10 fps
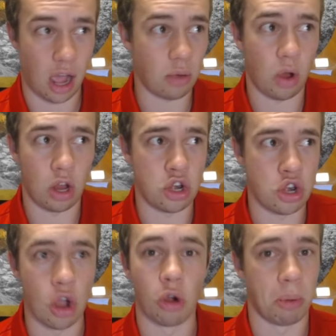I want
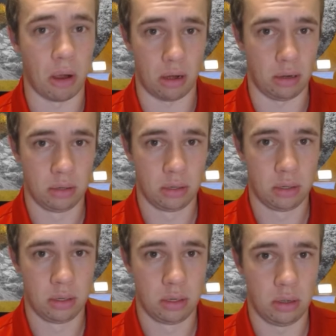no part
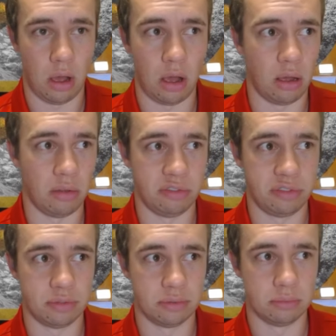of